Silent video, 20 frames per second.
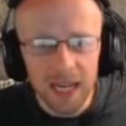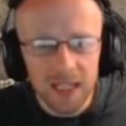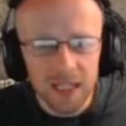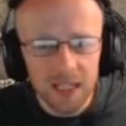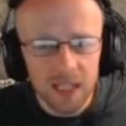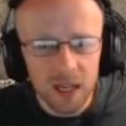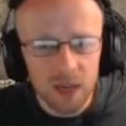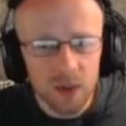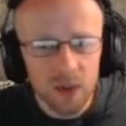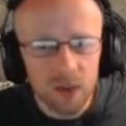
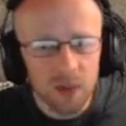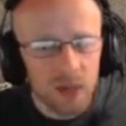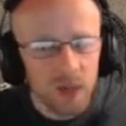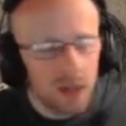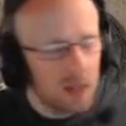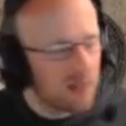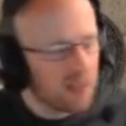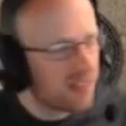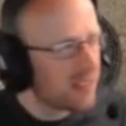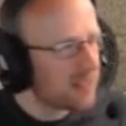so
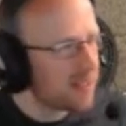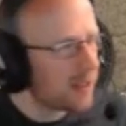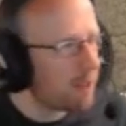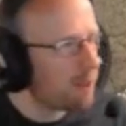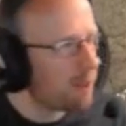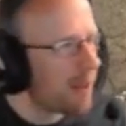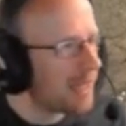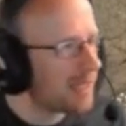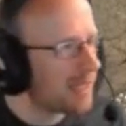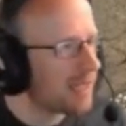that the
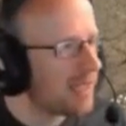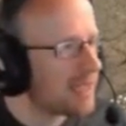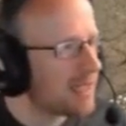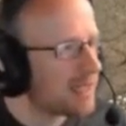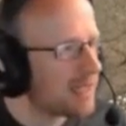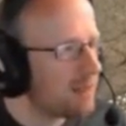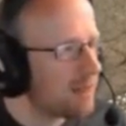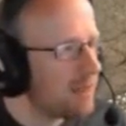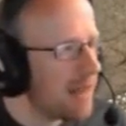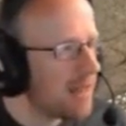battle has
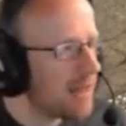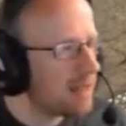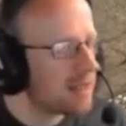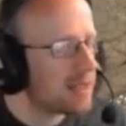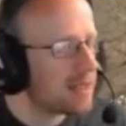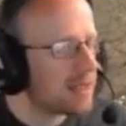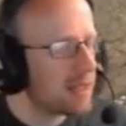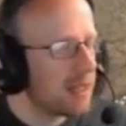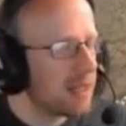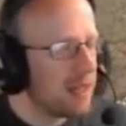
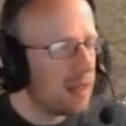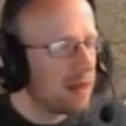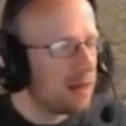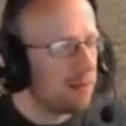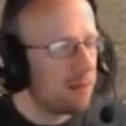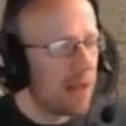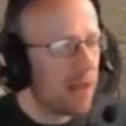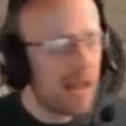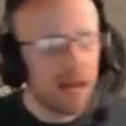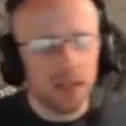commenced.
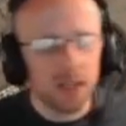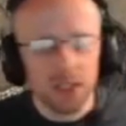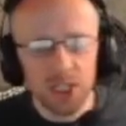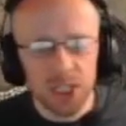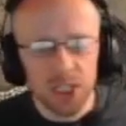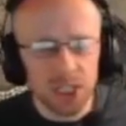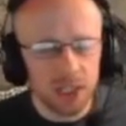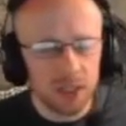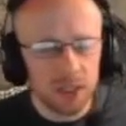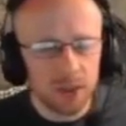Men
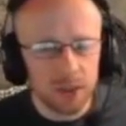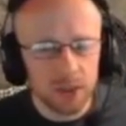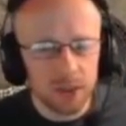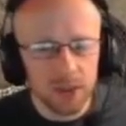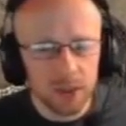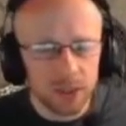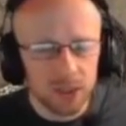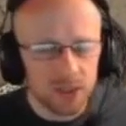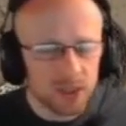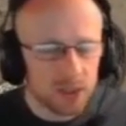
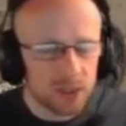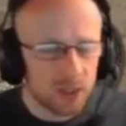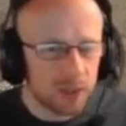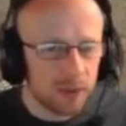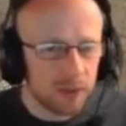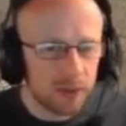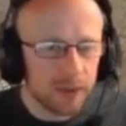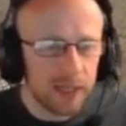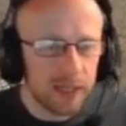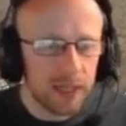shield are
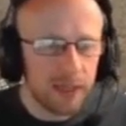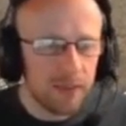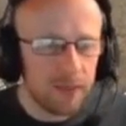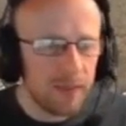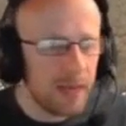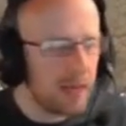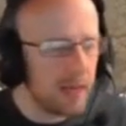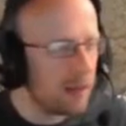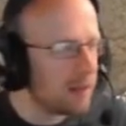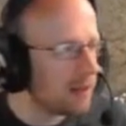
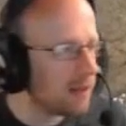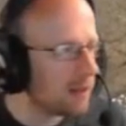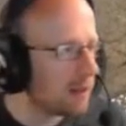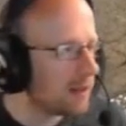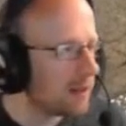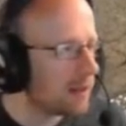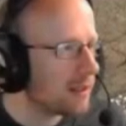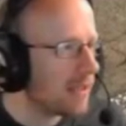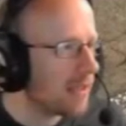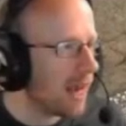screaming
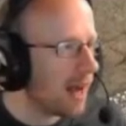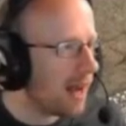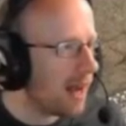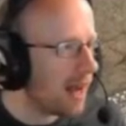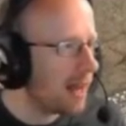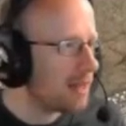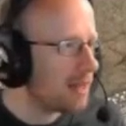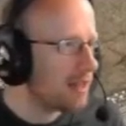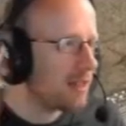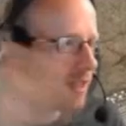
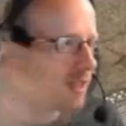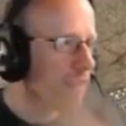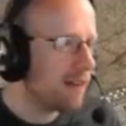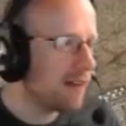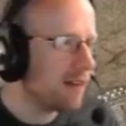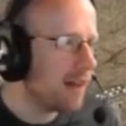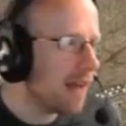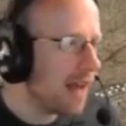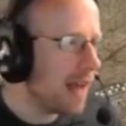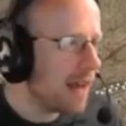die to
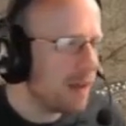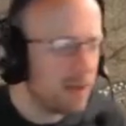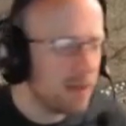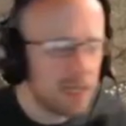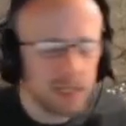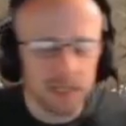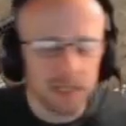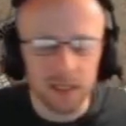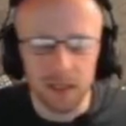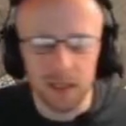their
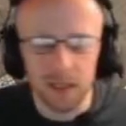enemies.